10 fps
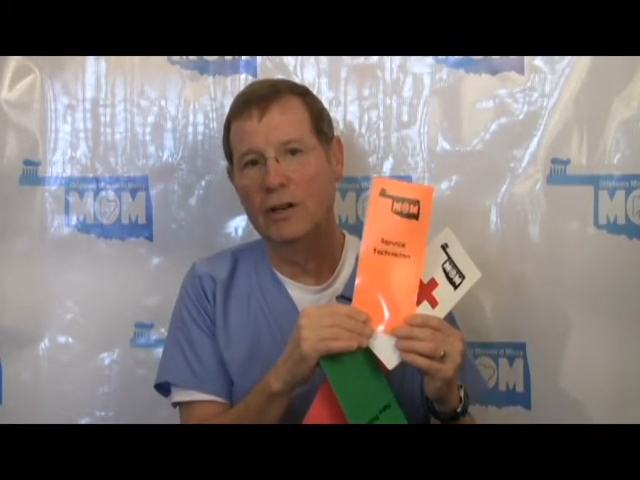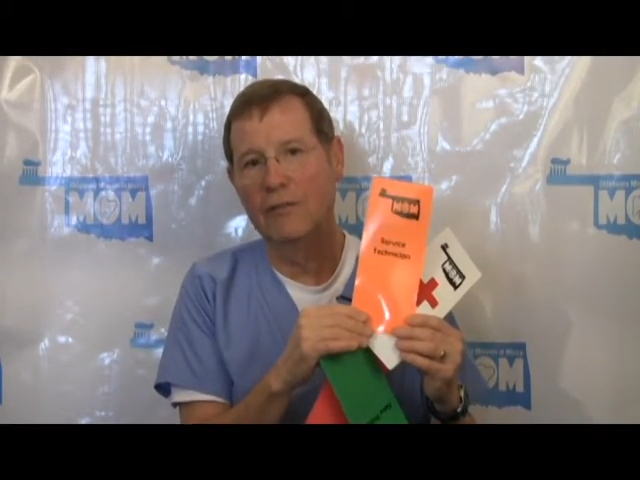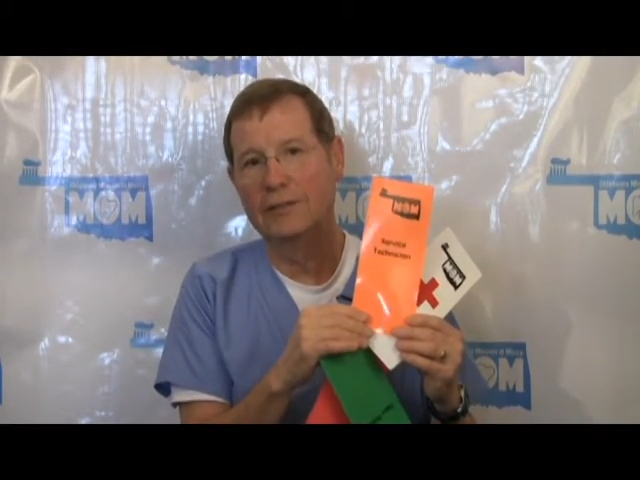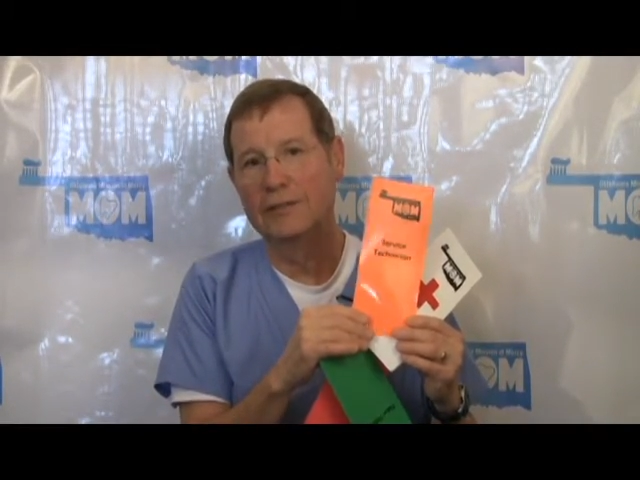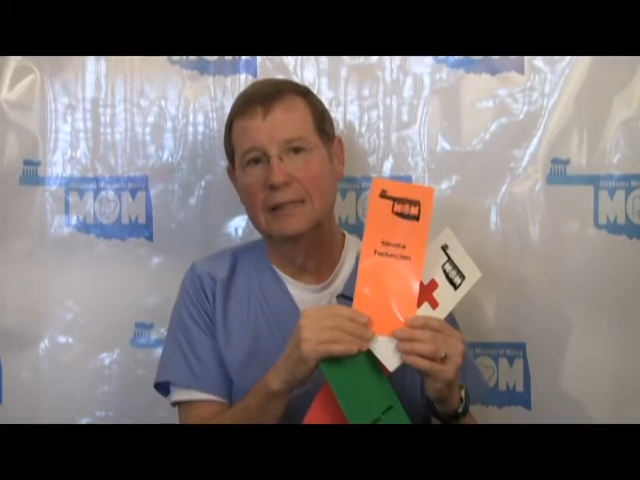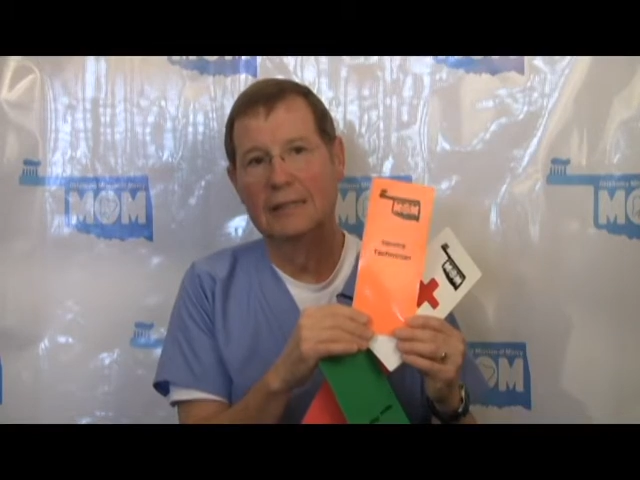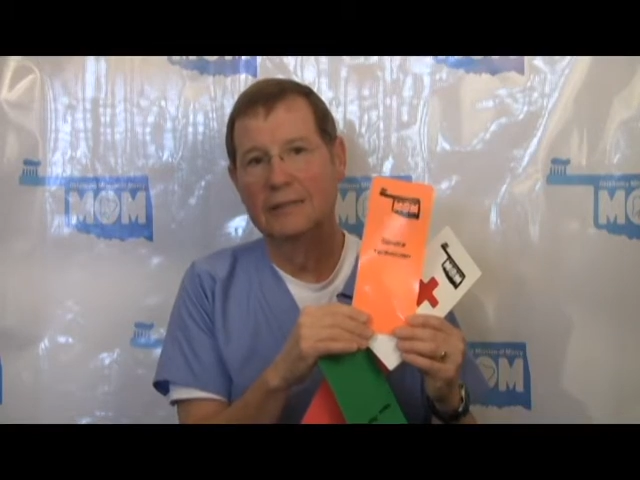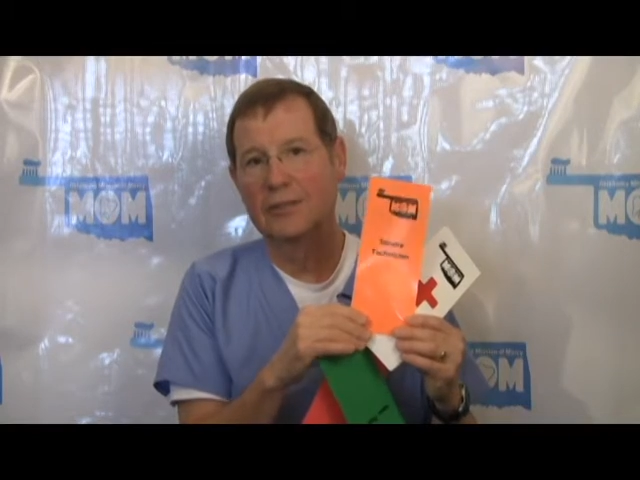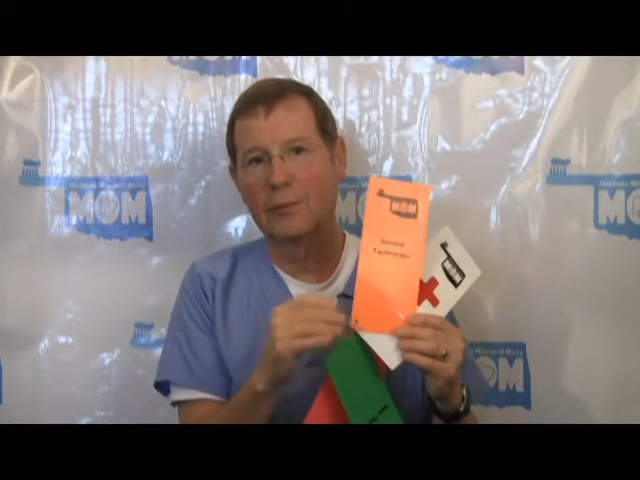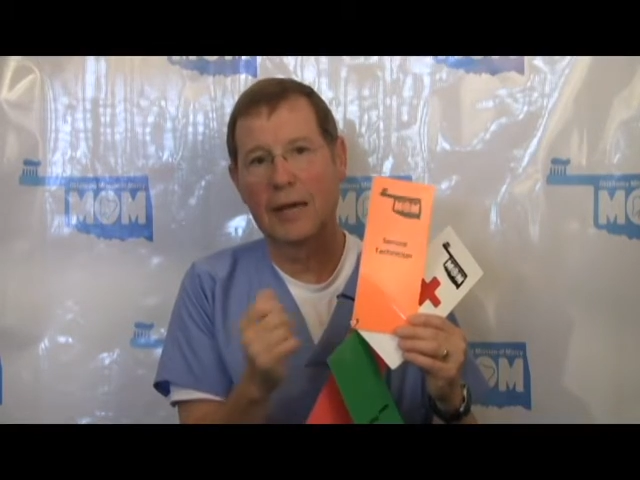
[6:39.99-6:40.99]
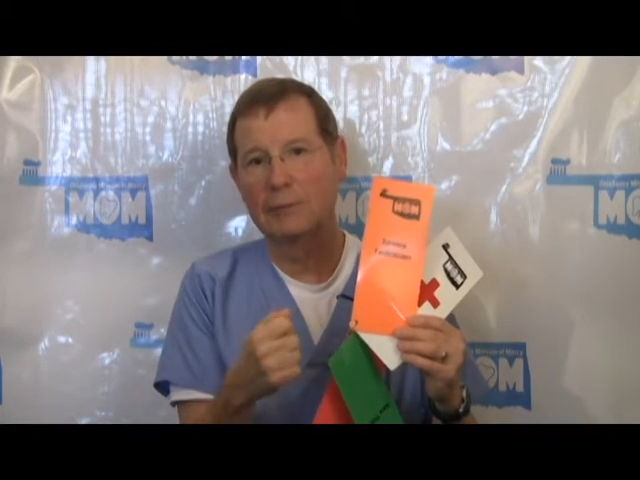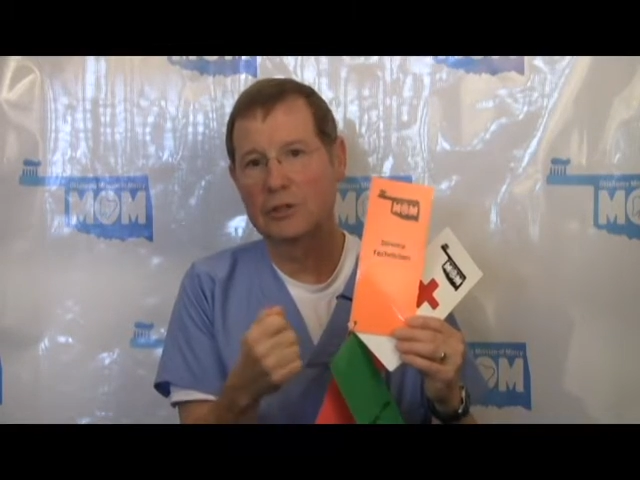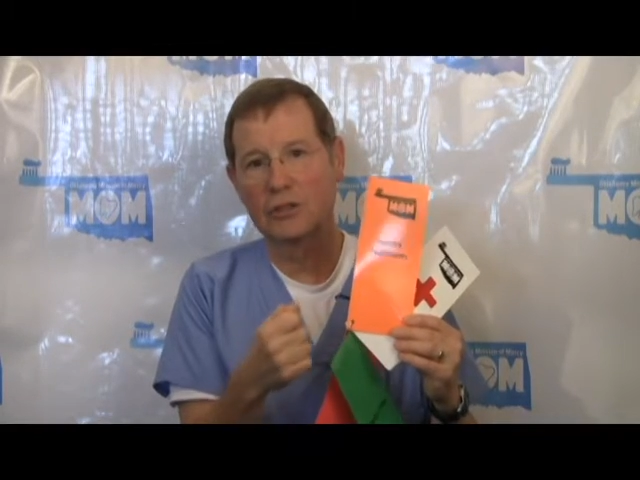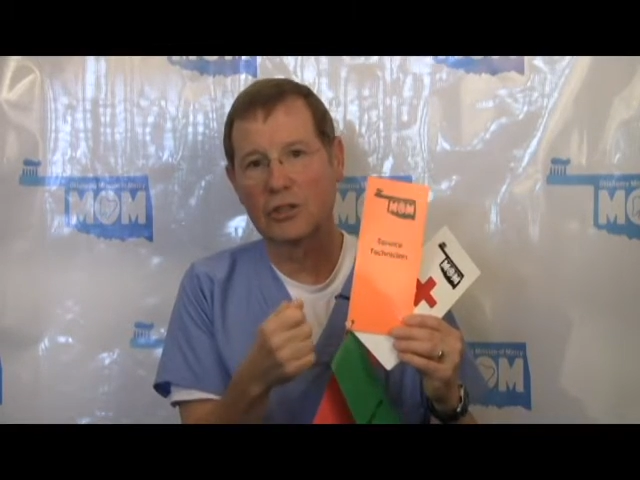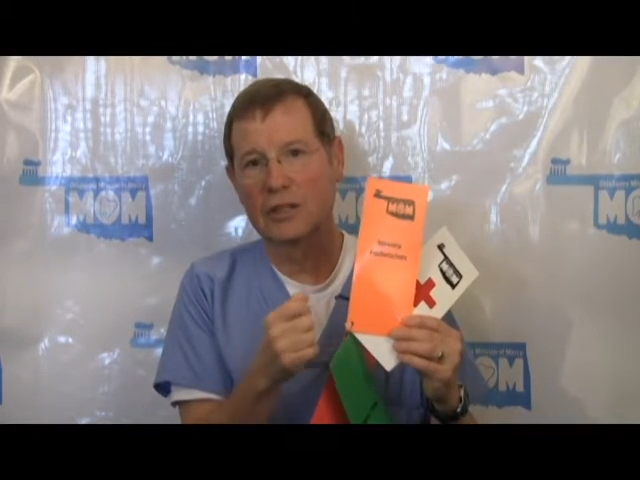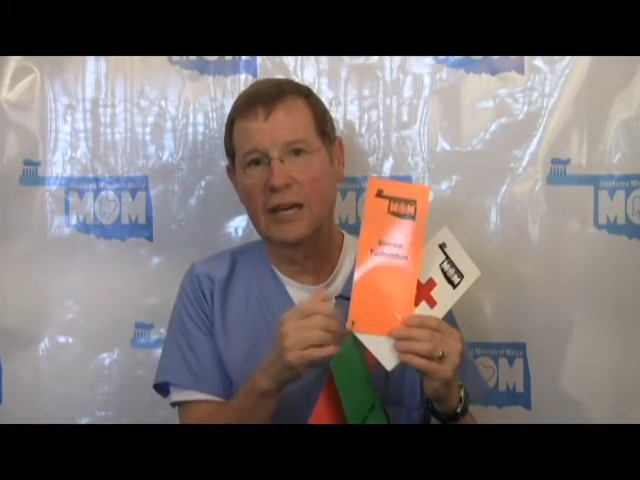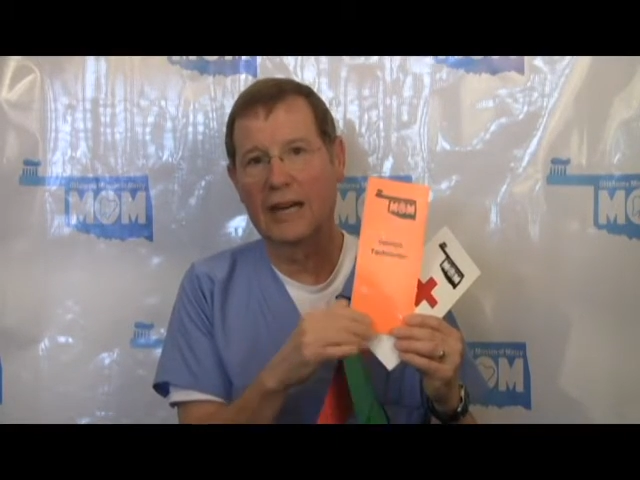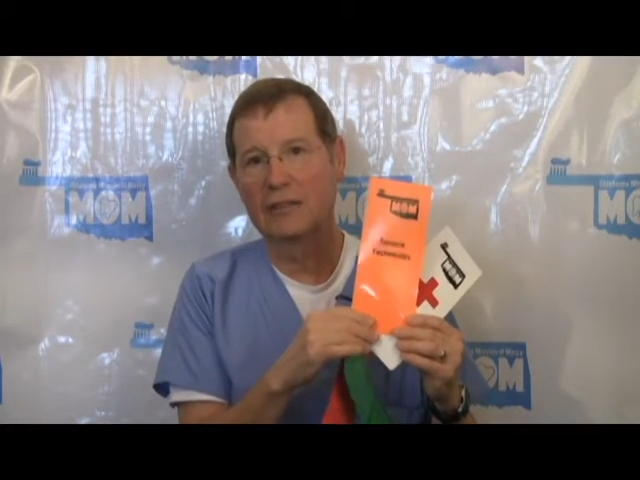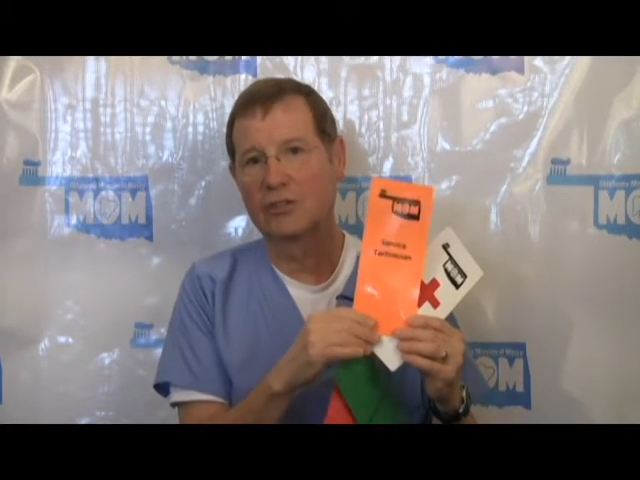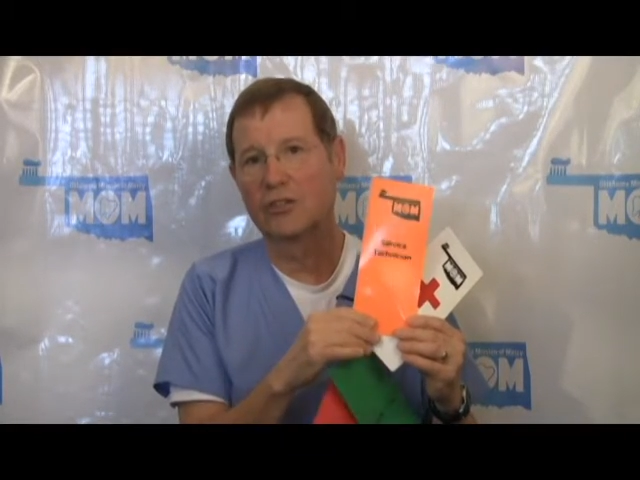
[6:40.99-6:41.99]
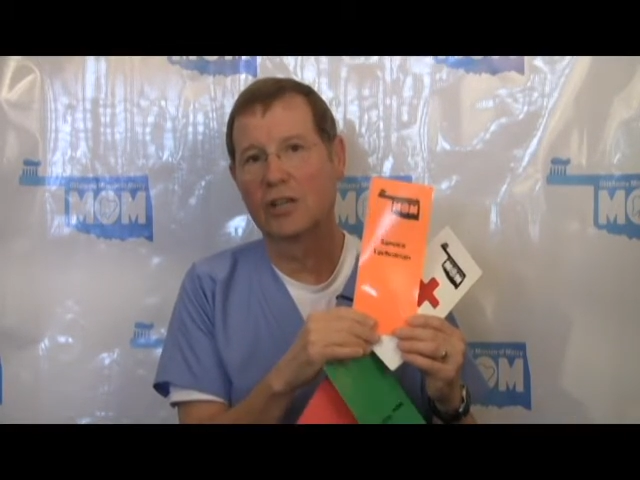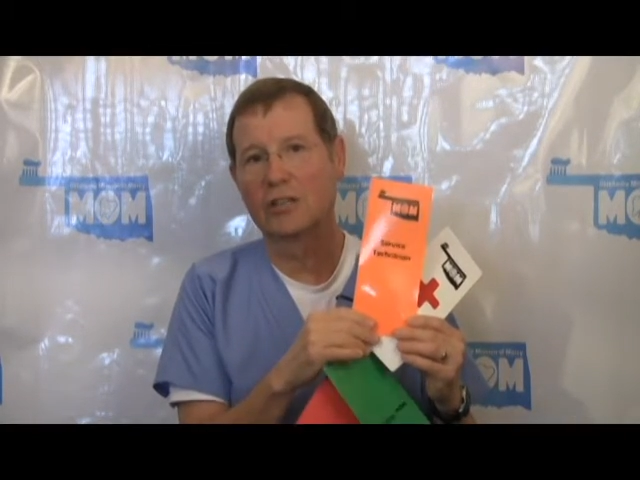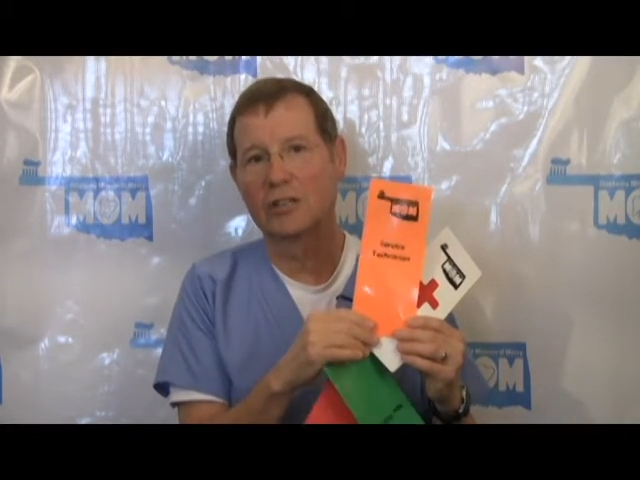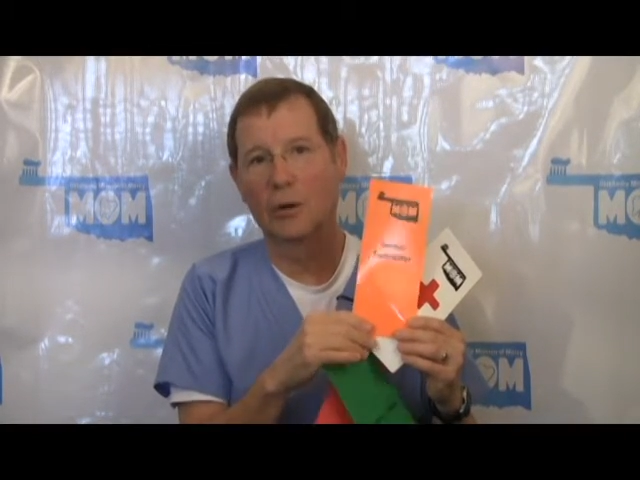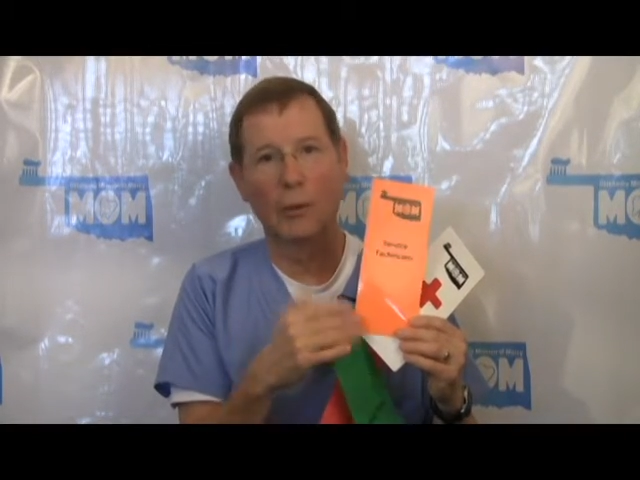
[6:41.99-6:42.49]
If it's sometimes just cleaning out the suction,